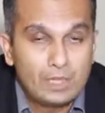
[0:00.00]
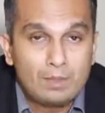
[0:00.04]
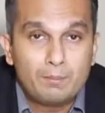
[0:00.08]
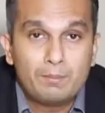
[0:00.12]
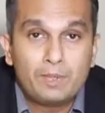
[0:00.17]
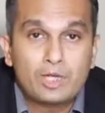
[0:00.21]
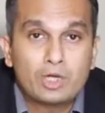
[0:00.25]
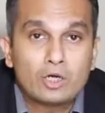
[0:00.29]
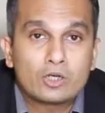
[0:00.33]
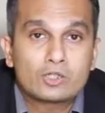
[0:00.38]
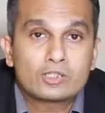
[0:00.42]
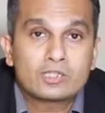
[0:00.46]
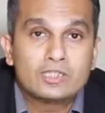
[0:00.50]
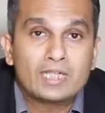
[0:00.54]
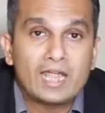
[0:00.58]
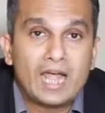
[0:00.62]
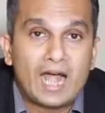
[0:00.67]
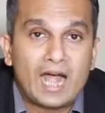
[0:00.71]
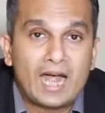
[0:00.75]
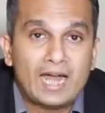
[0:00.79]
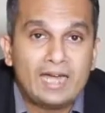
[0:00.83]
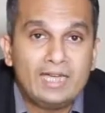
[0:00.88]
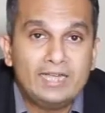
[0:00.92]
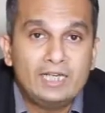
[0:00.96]
Because
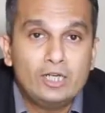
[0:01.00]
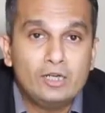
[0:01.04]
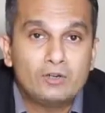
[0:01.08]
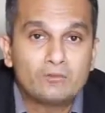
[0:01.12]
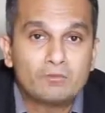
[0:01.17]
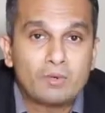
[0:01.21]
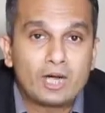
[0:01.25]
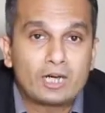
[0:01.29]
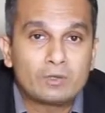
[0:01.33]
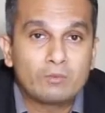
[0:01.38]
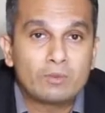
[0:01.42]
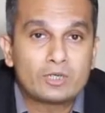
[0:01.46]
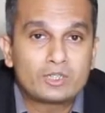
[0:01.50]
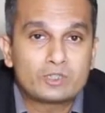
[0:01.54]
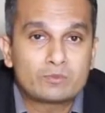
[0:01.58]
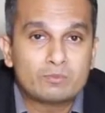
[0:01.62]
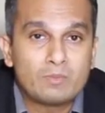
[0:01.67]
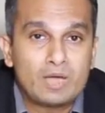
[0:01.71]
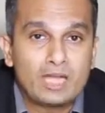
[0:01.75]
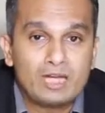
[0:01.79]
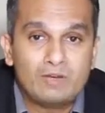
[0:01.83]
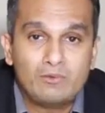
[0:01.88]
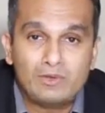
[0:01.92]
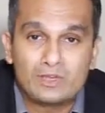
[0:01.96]
the idea of advanced
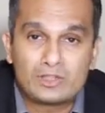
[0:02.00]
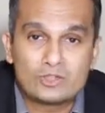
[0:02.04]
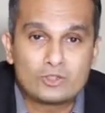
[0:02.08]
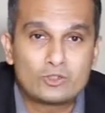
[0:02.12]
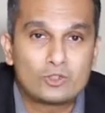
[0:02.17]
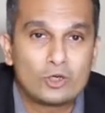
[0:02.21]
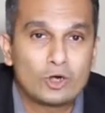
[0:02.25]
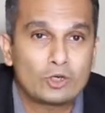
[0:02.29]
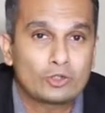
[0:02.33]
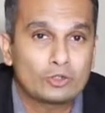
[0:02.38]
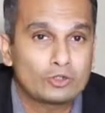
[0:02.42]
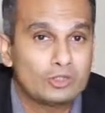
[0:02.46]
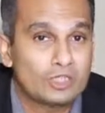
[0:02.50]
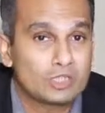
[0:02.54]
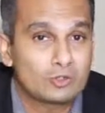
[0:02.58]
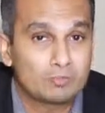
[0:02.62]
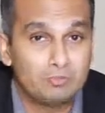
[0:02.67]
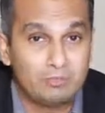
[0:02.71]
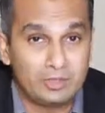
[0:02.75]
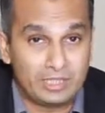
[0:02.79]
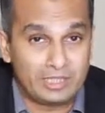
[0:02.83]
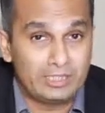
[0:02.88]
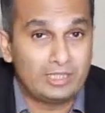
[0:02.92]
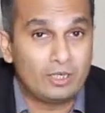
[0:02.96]
malware is not to
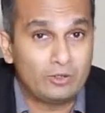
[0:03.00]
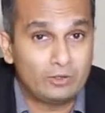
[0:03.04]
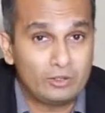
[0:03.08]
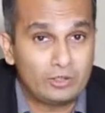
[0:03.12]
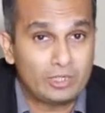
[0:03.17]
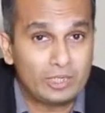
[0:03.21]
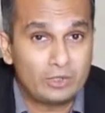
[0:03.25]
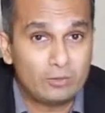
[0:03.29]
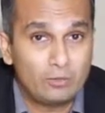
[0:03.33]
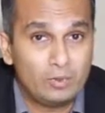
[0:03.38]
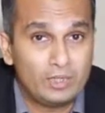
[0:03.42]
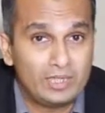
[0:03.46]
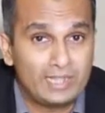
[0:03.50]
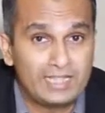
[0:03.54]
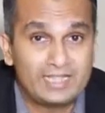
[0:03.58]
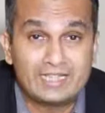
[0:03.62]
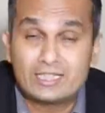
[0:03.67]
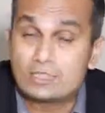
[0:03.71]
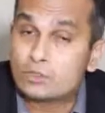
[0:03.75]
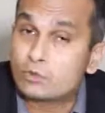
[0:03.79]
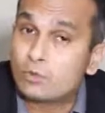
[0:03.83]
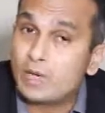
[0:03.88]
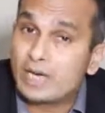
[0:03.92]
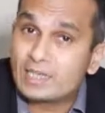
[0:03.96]
just bring down your network, it
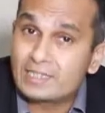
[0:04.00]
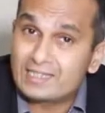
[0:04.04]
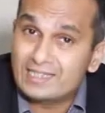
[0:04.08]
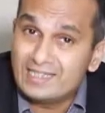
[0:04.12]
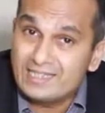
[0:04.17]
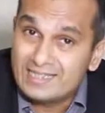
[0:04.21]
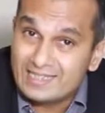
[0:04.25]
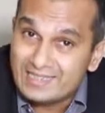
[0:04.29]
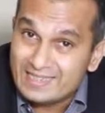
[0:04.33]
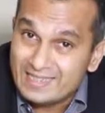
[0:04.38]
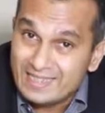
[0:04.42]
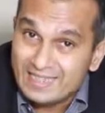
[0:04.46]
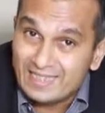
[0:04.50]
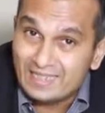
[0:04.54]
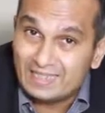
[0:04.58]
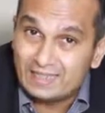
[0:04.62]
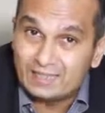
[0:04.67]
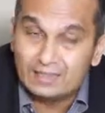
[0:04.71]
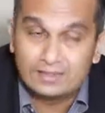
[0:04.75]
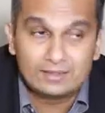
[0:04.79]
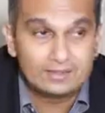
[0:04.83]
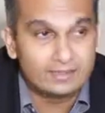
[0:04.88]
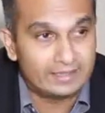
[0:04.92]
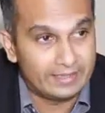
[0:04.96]
is to actually steal
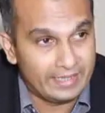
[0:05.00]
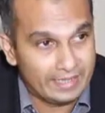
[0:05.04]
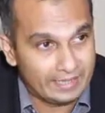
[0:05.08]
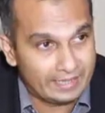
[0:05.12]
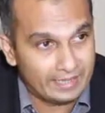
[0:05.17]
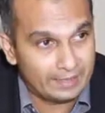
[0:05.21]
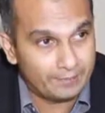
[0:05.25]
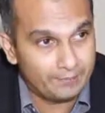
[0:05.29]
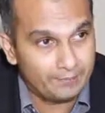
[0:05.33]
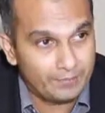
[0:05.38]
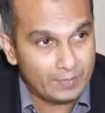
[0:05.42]
the data.